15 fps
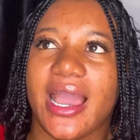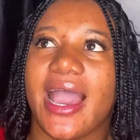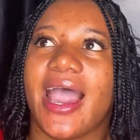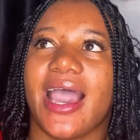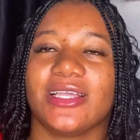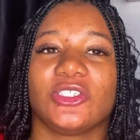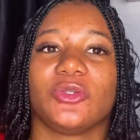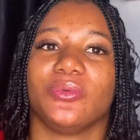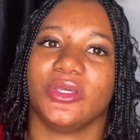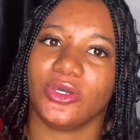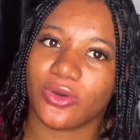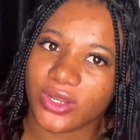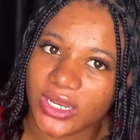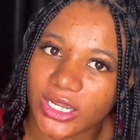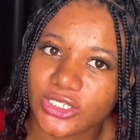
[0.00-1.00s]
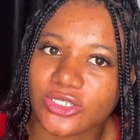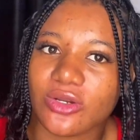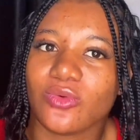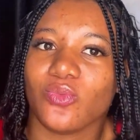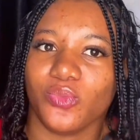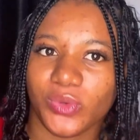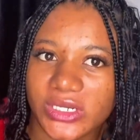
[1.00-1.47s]
has to be in connection
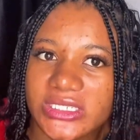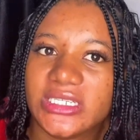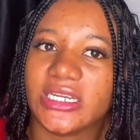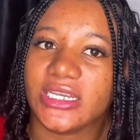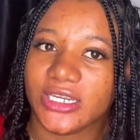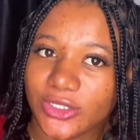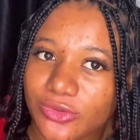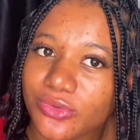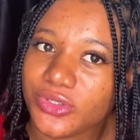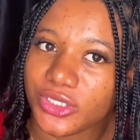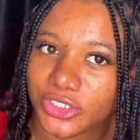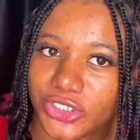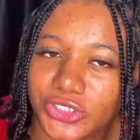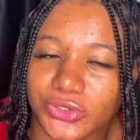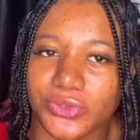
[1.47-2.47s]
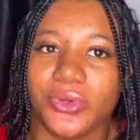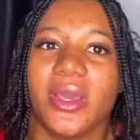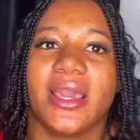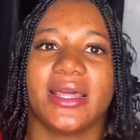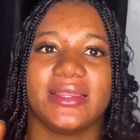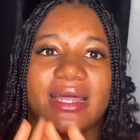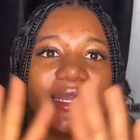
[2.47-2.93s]
with the legal issue.
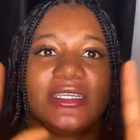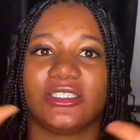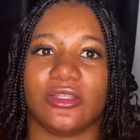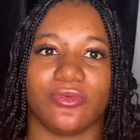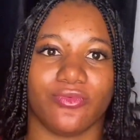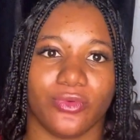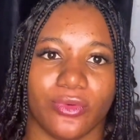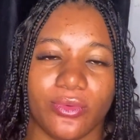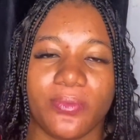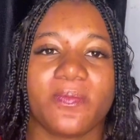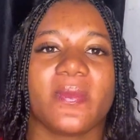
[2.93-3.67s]
That is the rule.